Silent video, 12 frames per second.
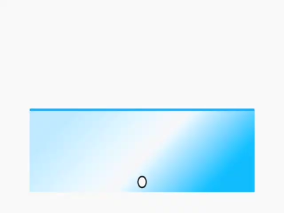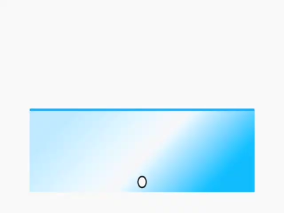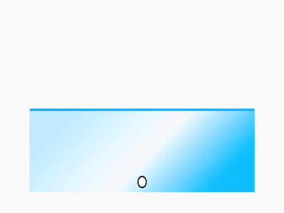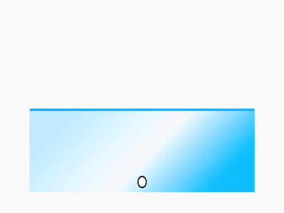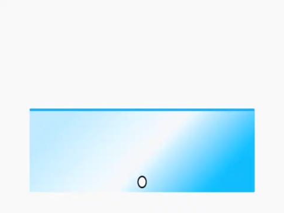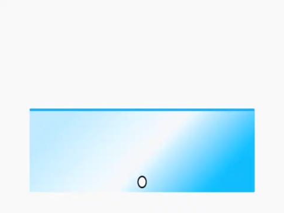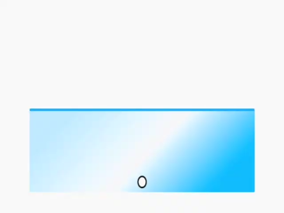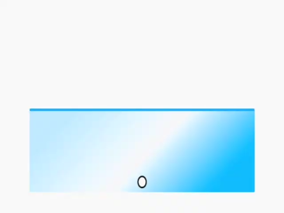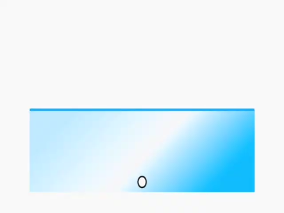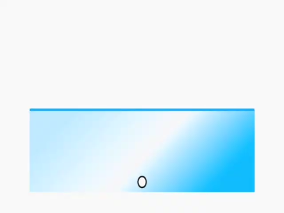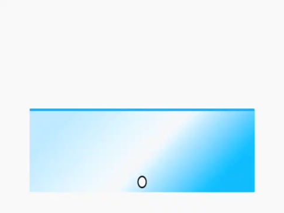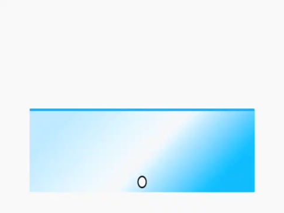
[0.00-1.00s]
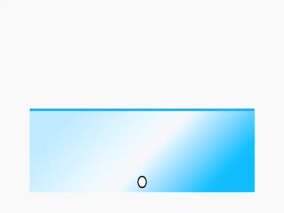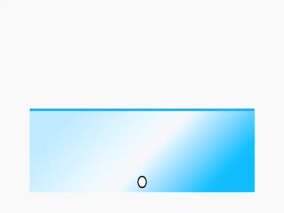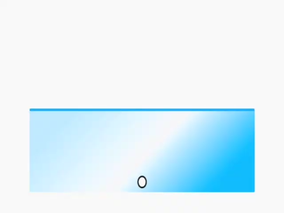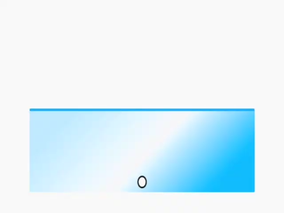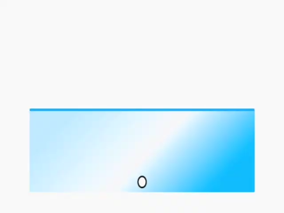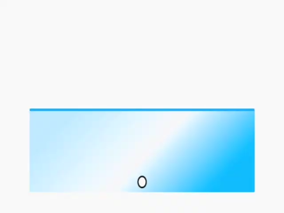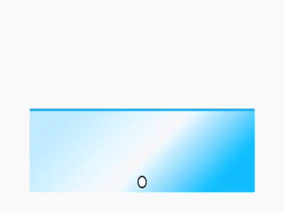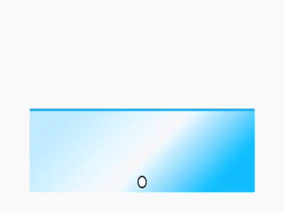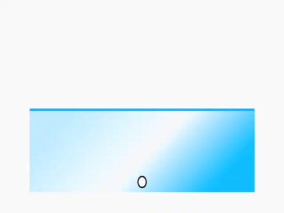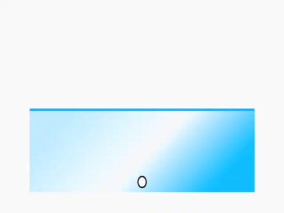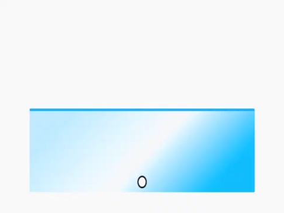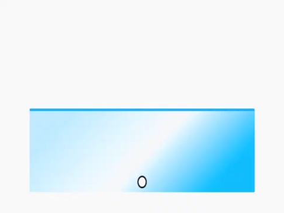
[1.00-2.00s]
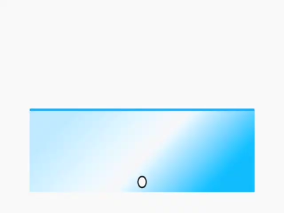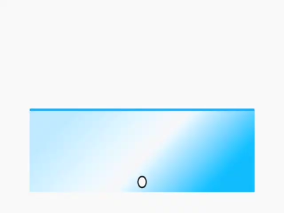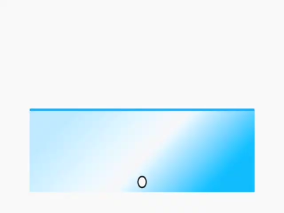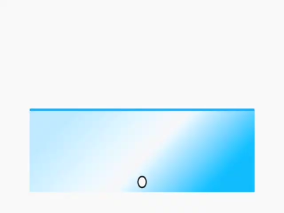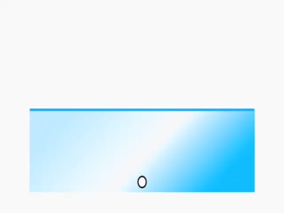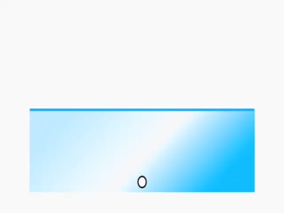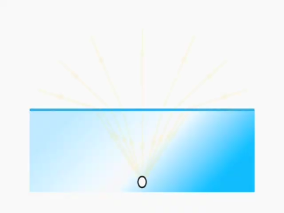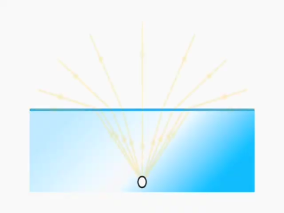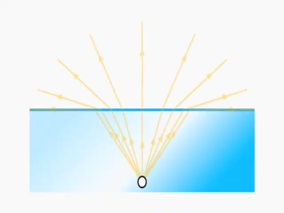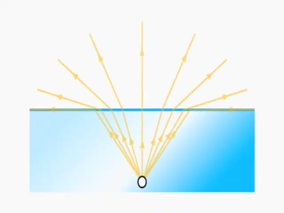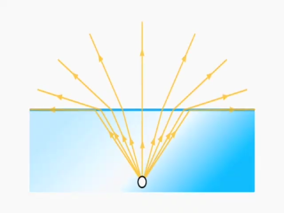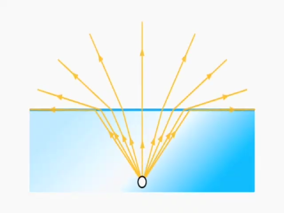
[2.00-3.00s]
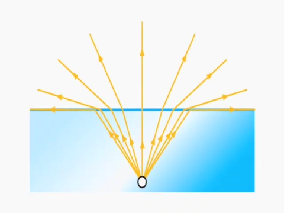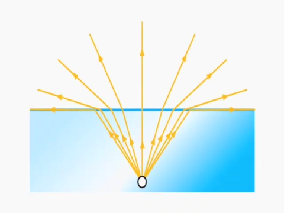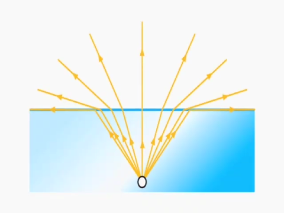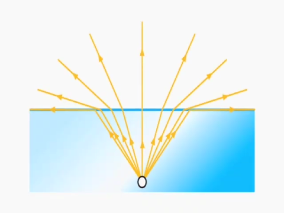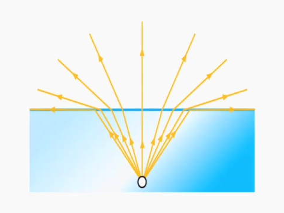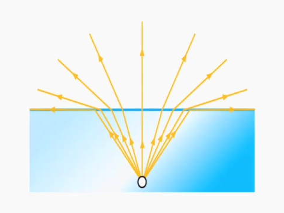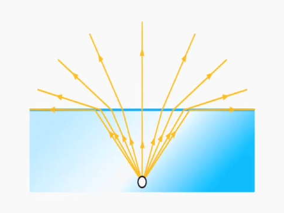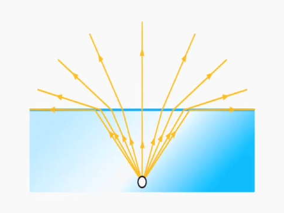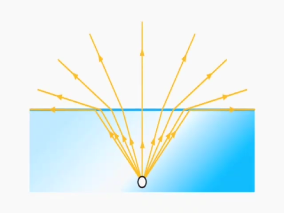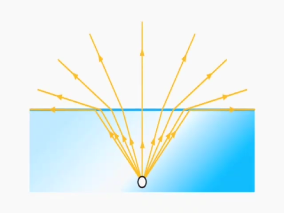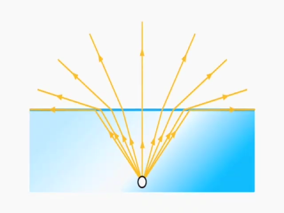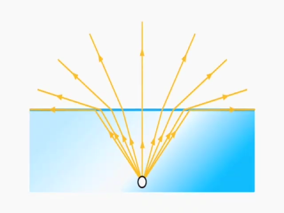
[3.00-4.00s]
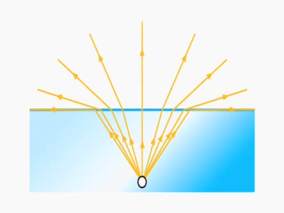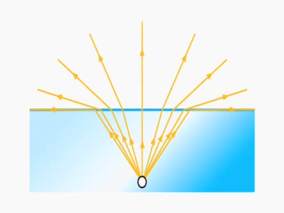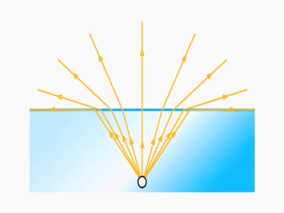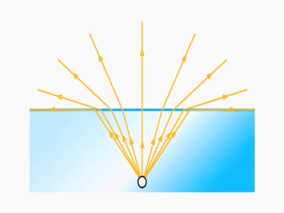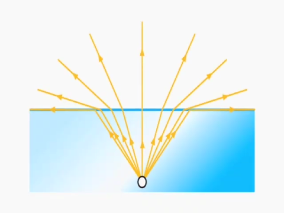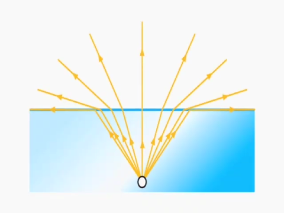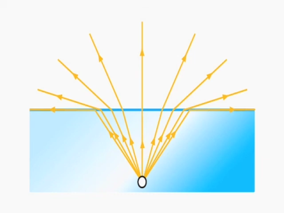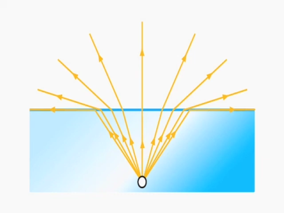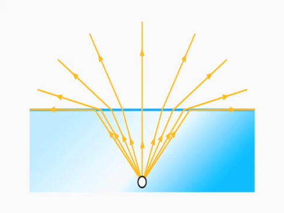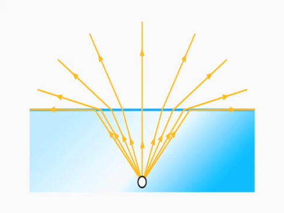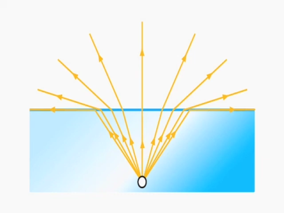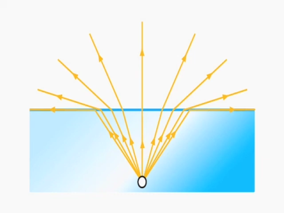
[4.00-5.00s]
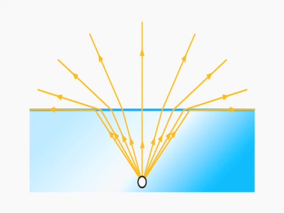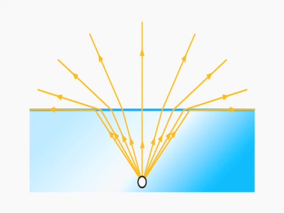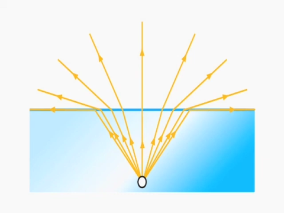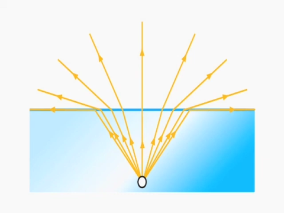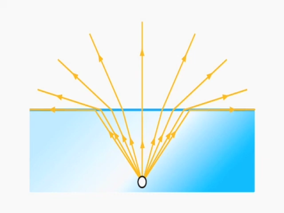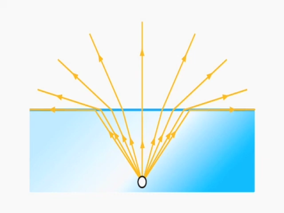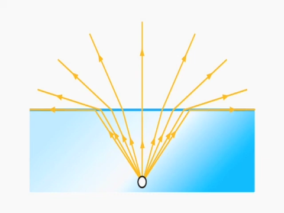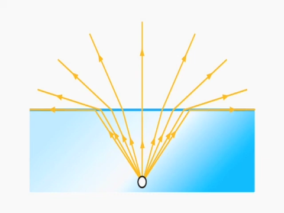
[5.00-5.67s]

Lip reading: No face is visible, so there are no lips to read.